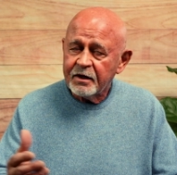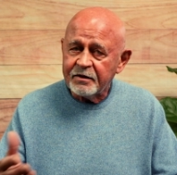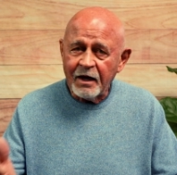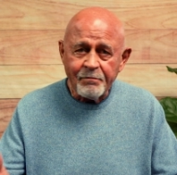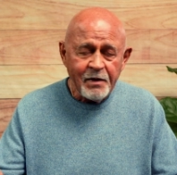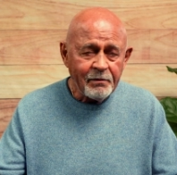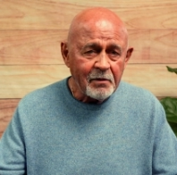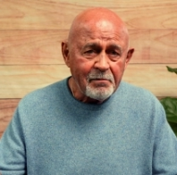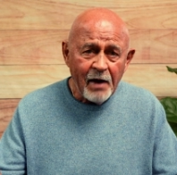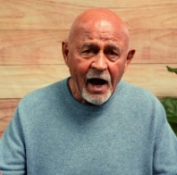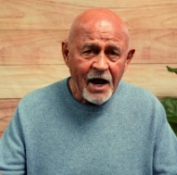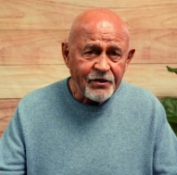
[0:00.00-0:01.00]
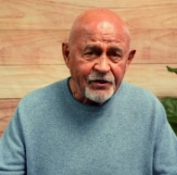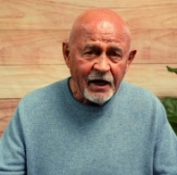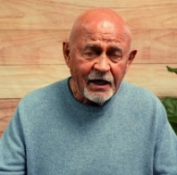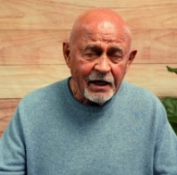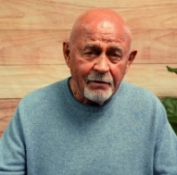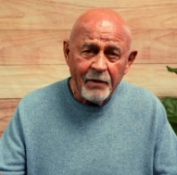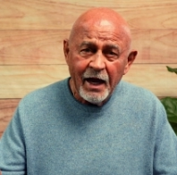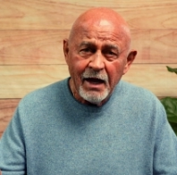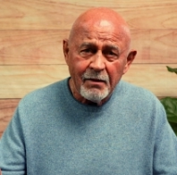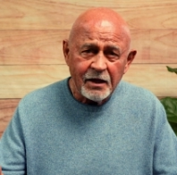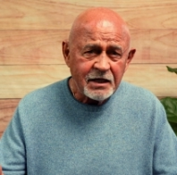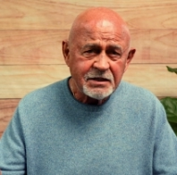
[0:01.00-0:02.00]
that people buy thinking that,
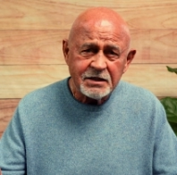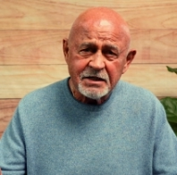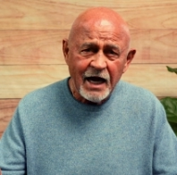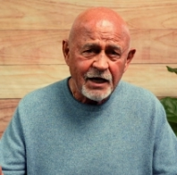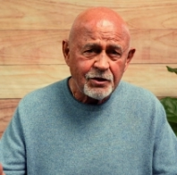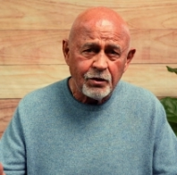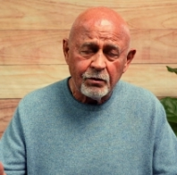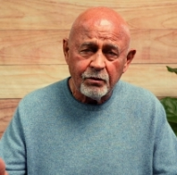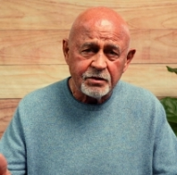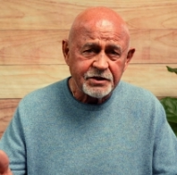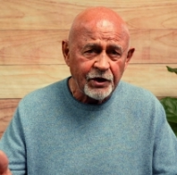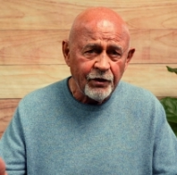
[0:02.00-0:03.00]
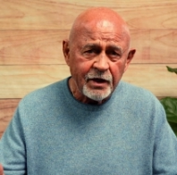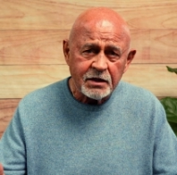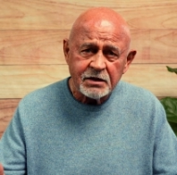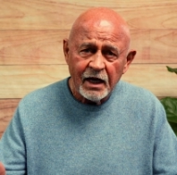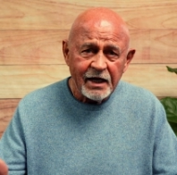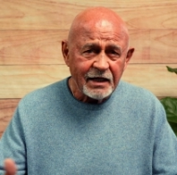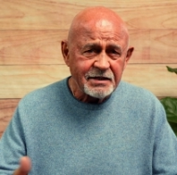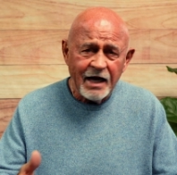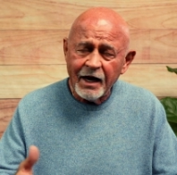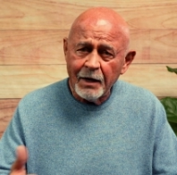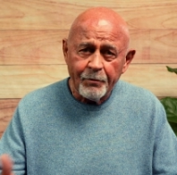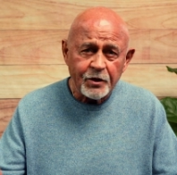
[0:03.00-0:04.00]
hey, this is not too serious. It's
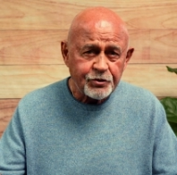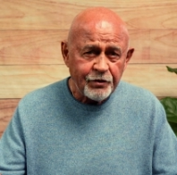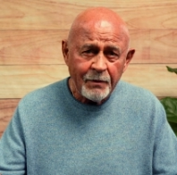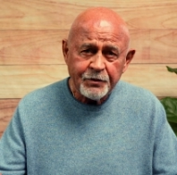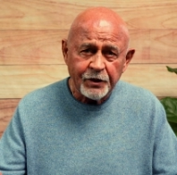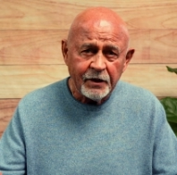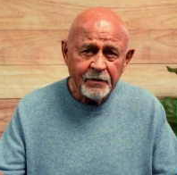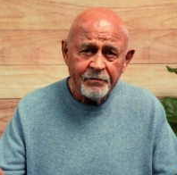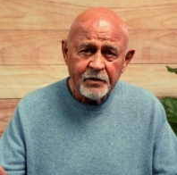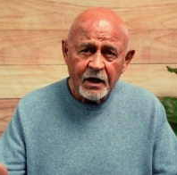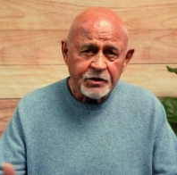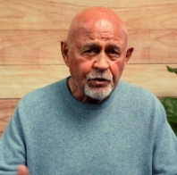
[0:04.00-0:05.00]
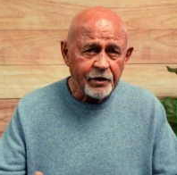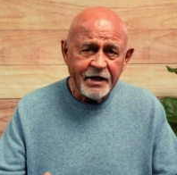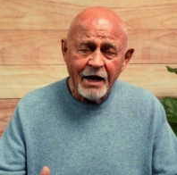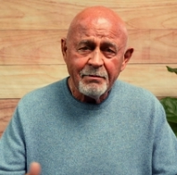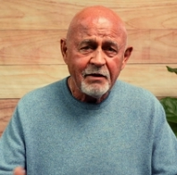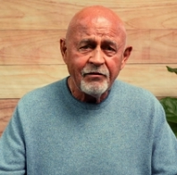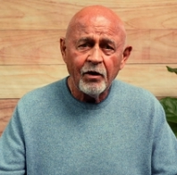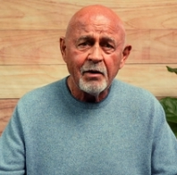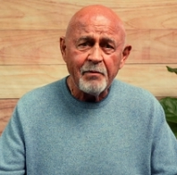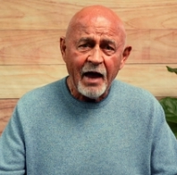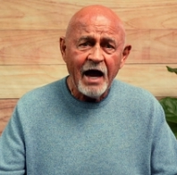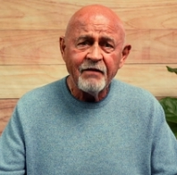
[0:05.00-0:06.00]
not on prescription, so it can't be
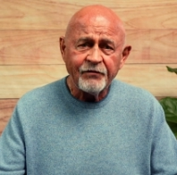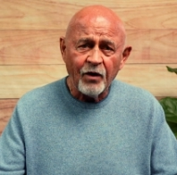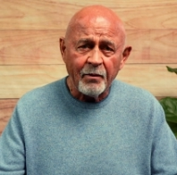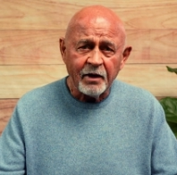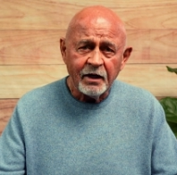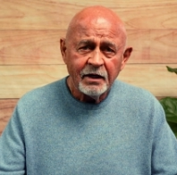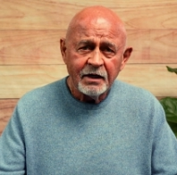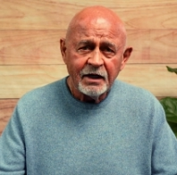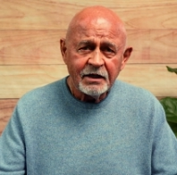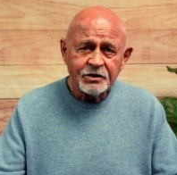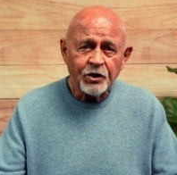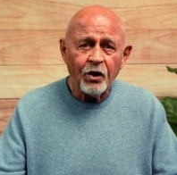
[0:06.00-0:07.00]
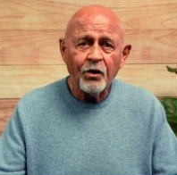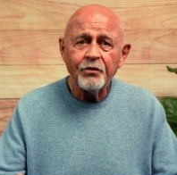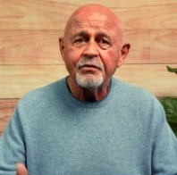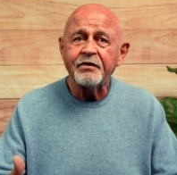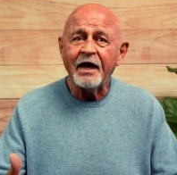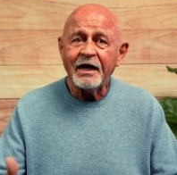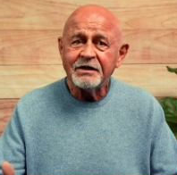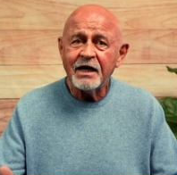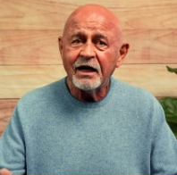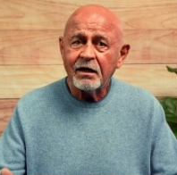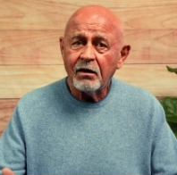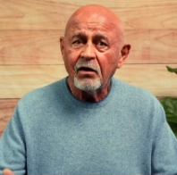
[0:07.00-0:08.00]
very bad for me. So they
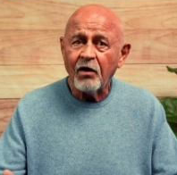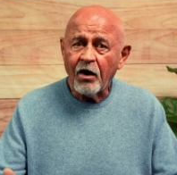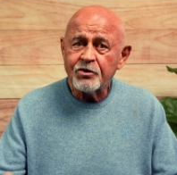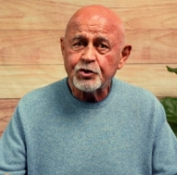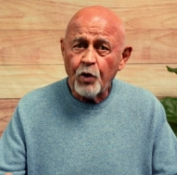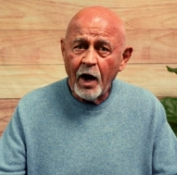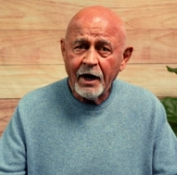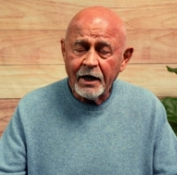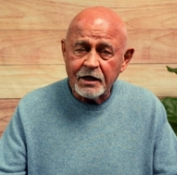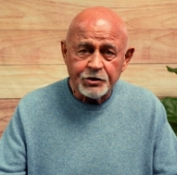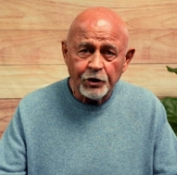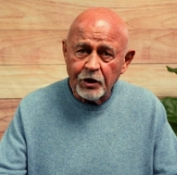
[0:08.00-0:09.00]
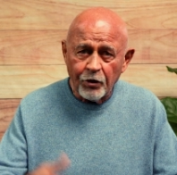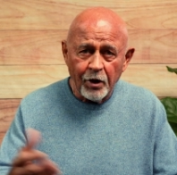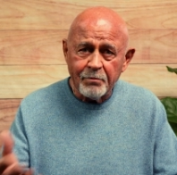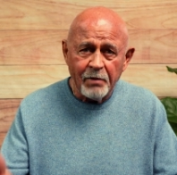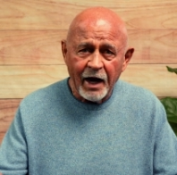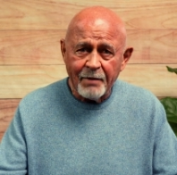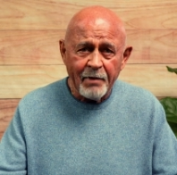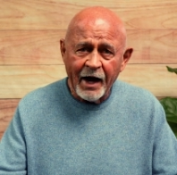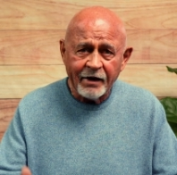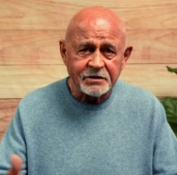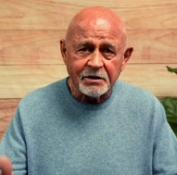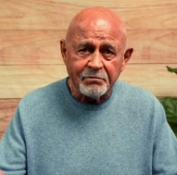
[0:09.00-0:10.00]
take large quantities. You can go and buy
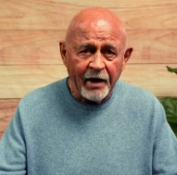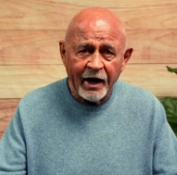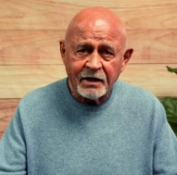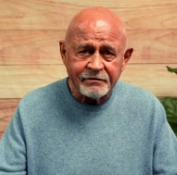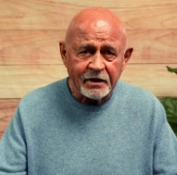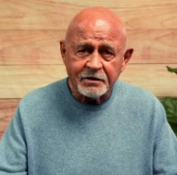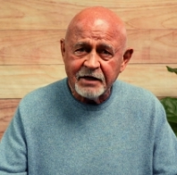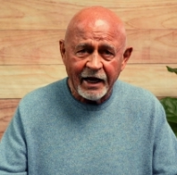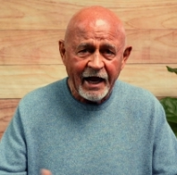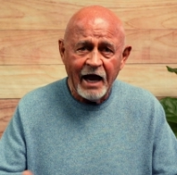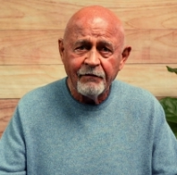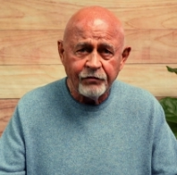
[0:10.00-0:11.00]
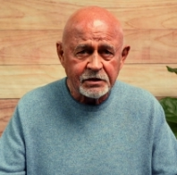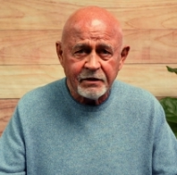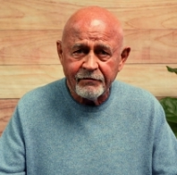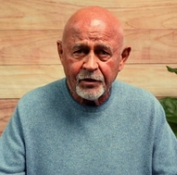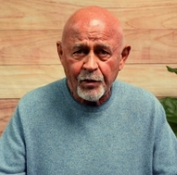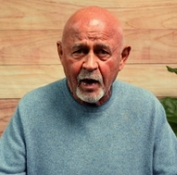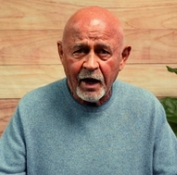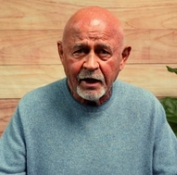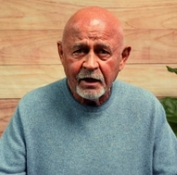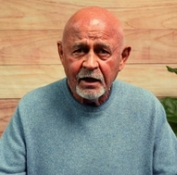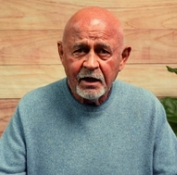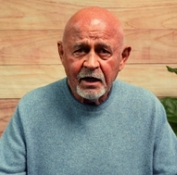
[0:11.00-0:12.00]
bottles and bottles, but take handfuls if you
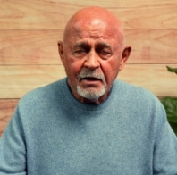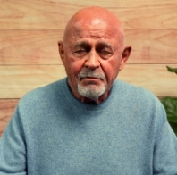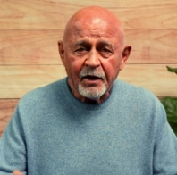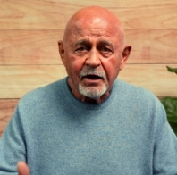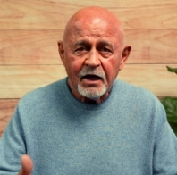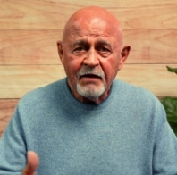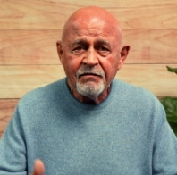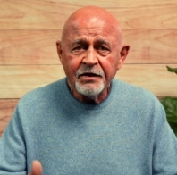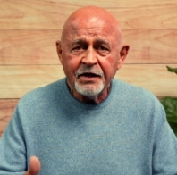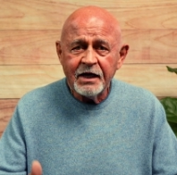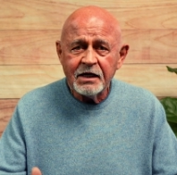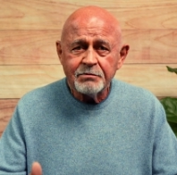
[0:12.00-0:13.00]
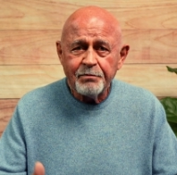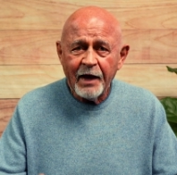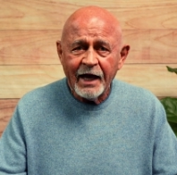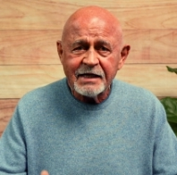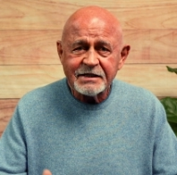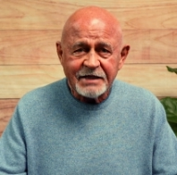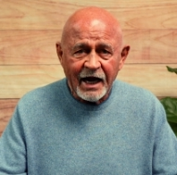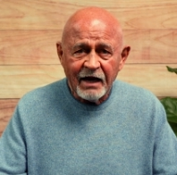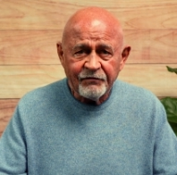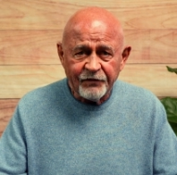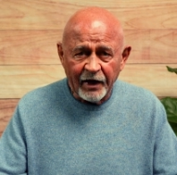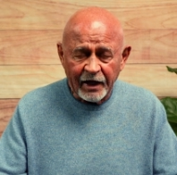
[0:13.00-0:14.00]
want. But even these bad side
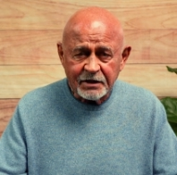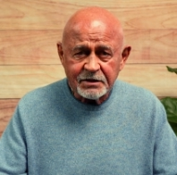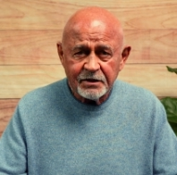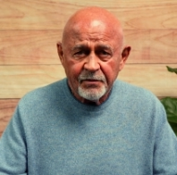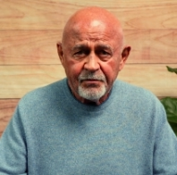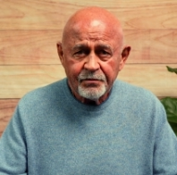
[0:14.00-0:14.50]
effects